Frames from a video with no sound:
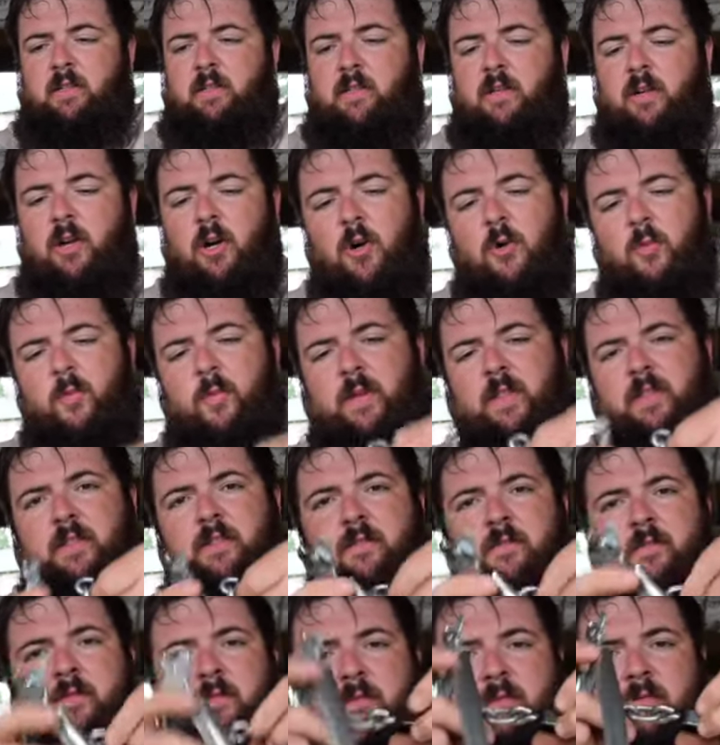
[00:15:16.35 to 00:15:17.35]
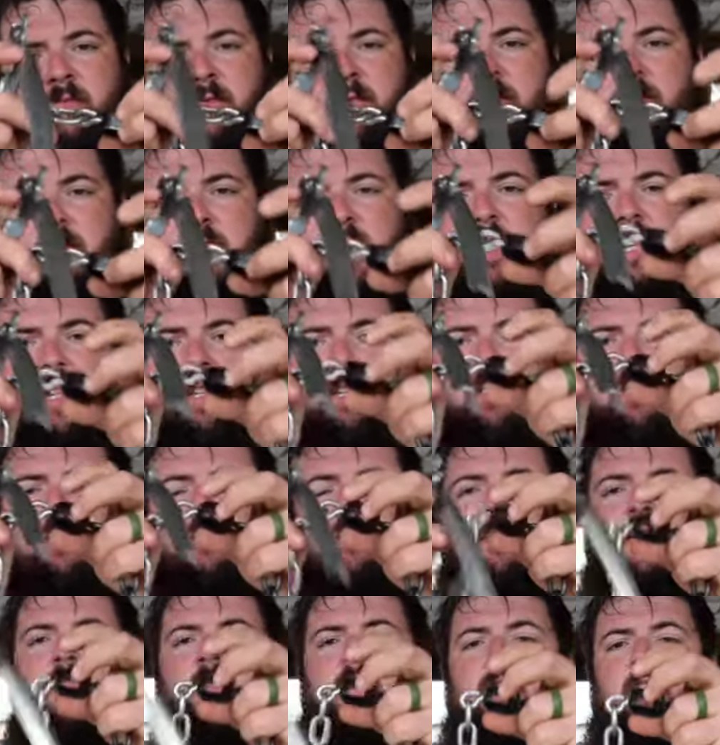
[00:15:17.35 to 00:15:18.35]
open
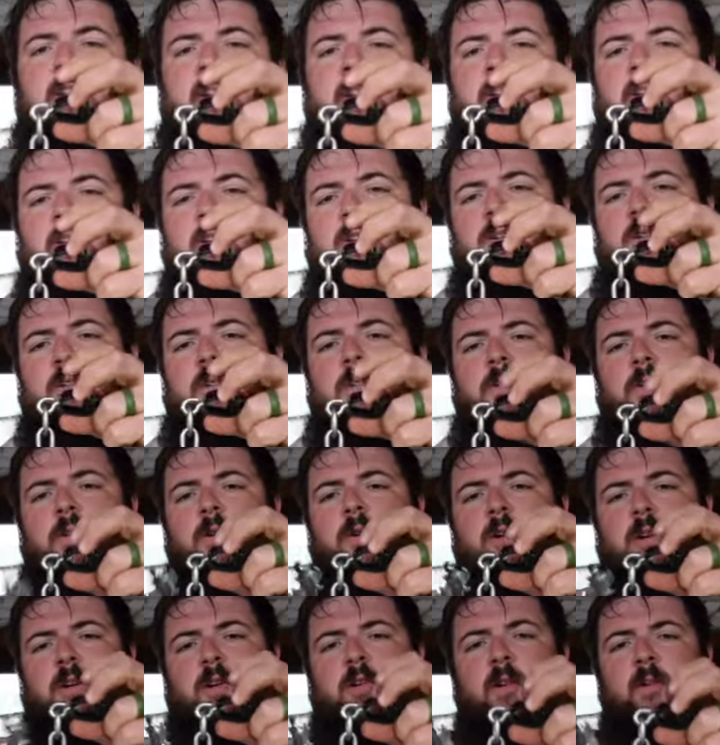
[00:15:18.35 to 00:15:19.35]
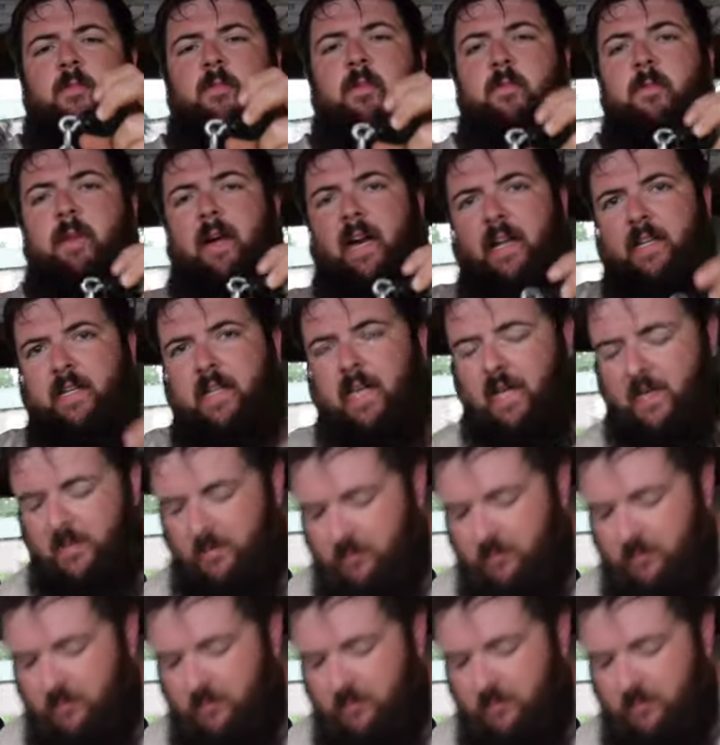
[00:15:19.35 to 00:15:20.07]
these or crimp them back down.